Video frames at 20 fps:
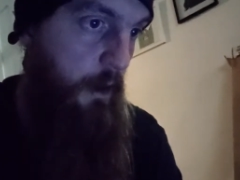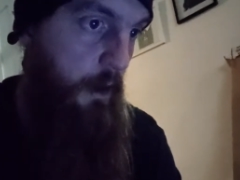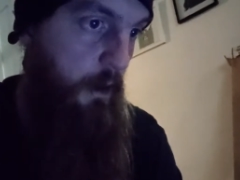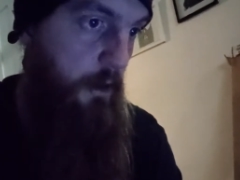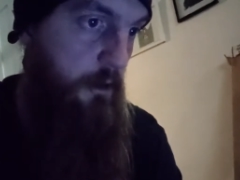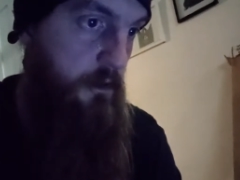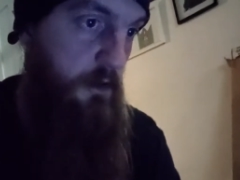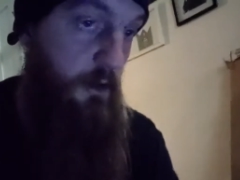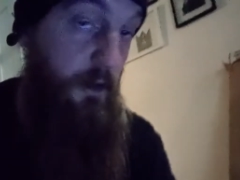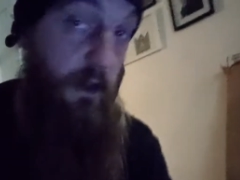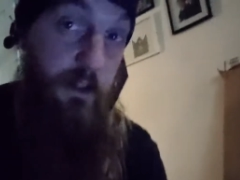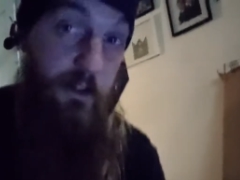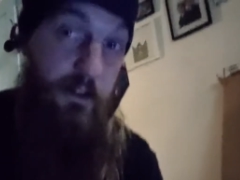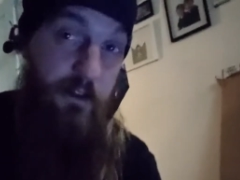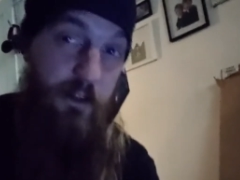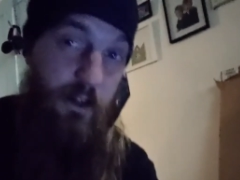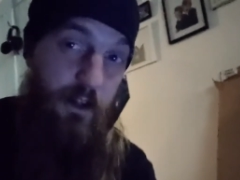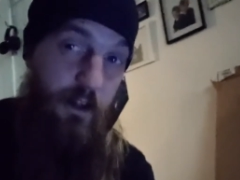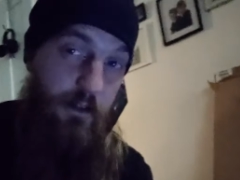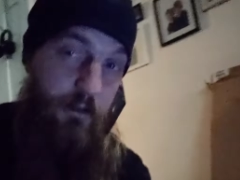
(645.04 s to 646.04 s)
Uh, so
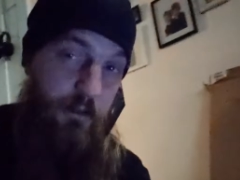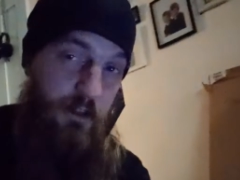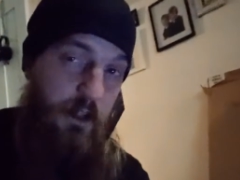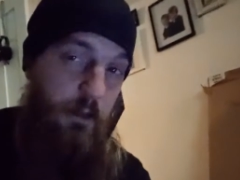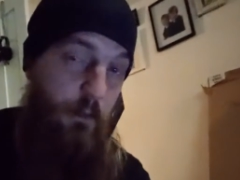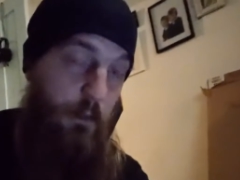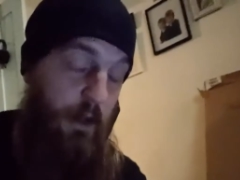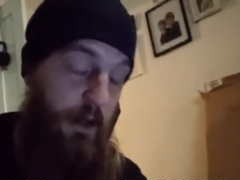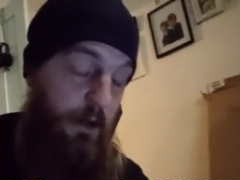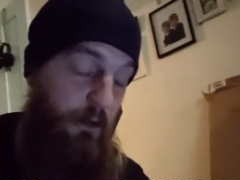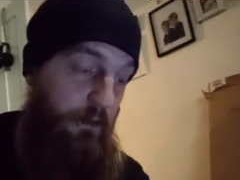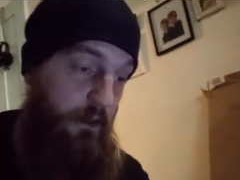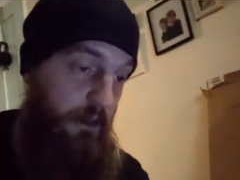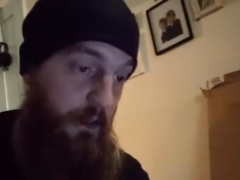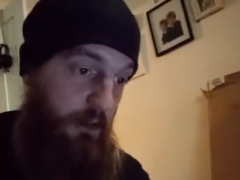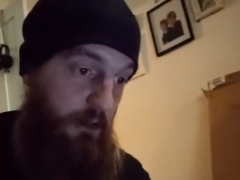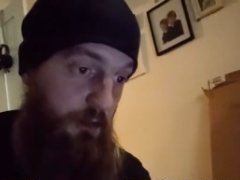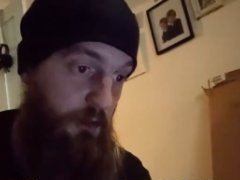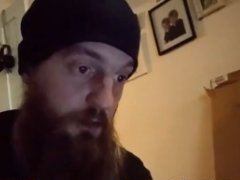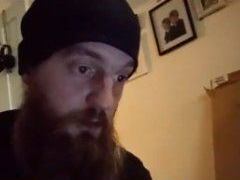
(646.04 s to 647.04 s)
that's uh, Steam Play on
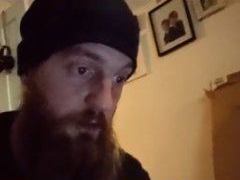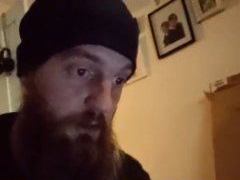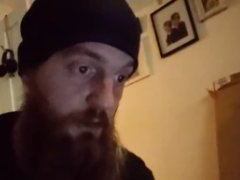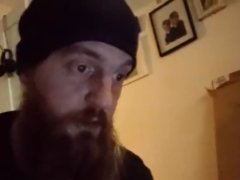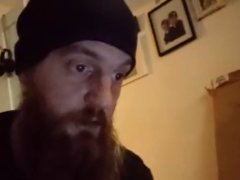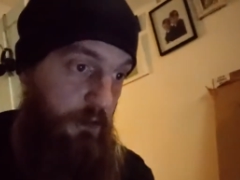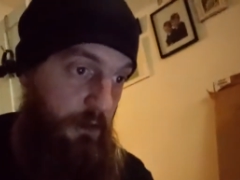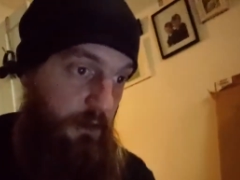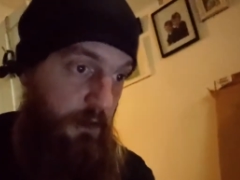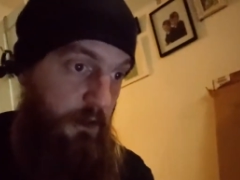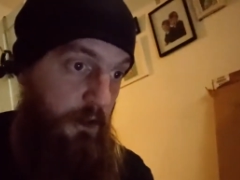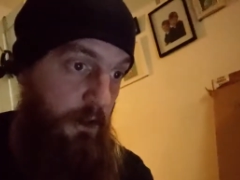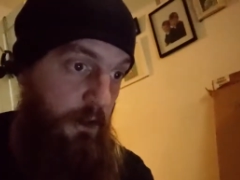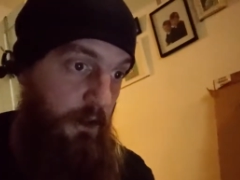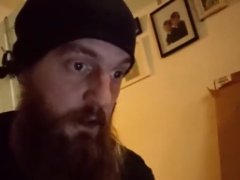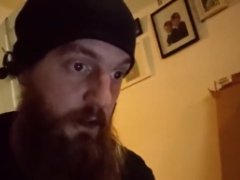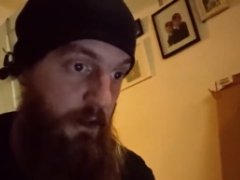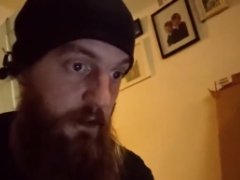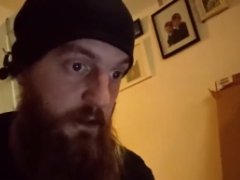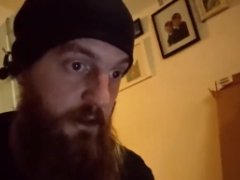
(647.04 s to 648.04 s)
Linux.
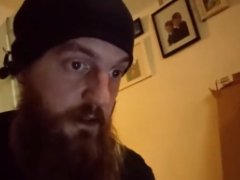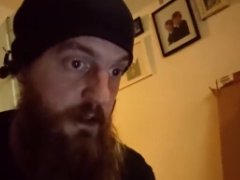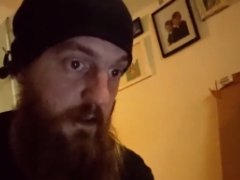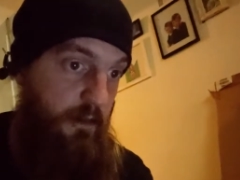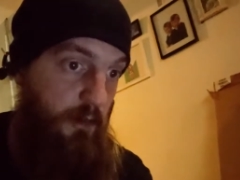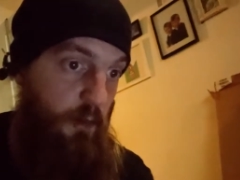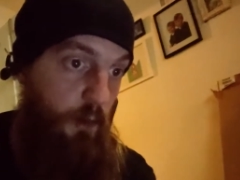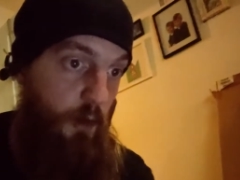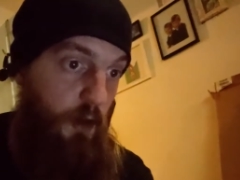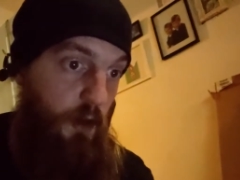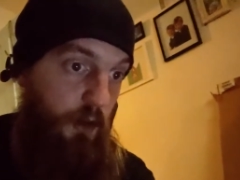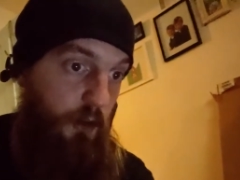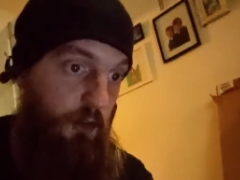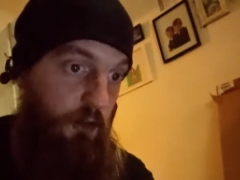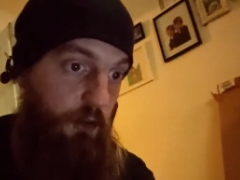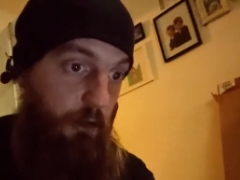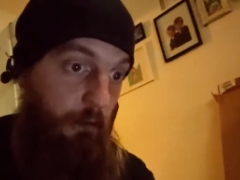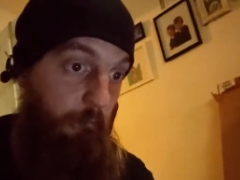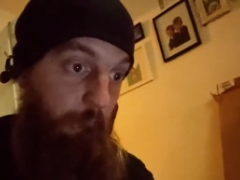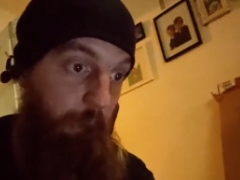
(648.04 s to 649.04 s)
See if it
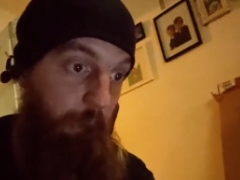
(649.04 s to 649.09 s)
works.